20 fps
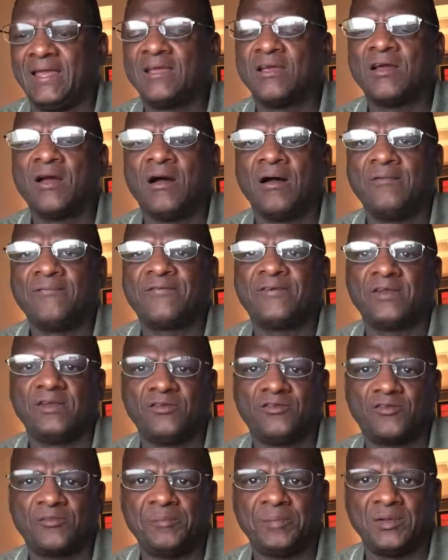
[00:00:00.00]

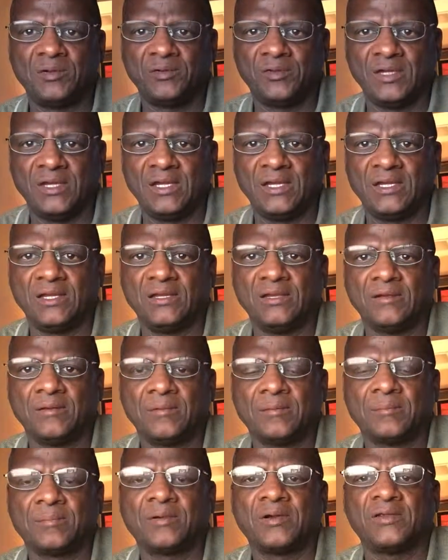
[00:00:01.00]
confidence-building
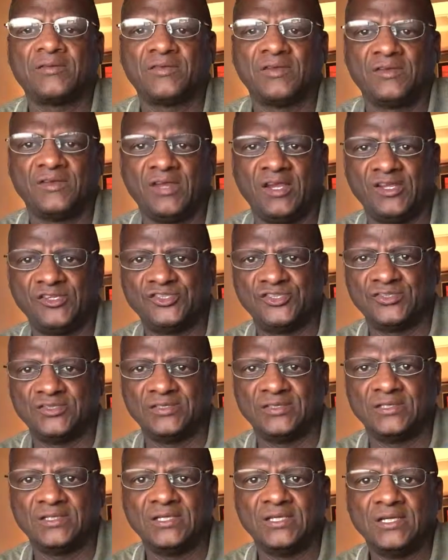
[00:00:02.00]

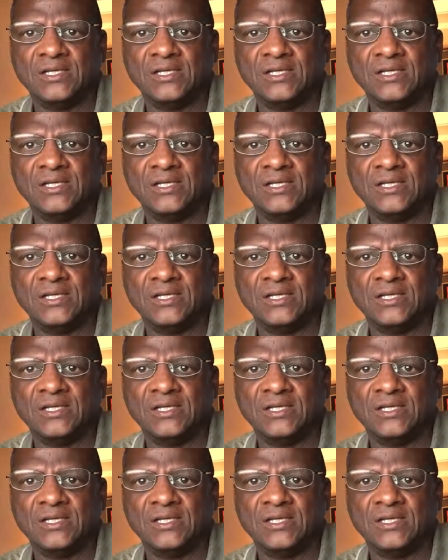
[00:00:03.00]
presentation.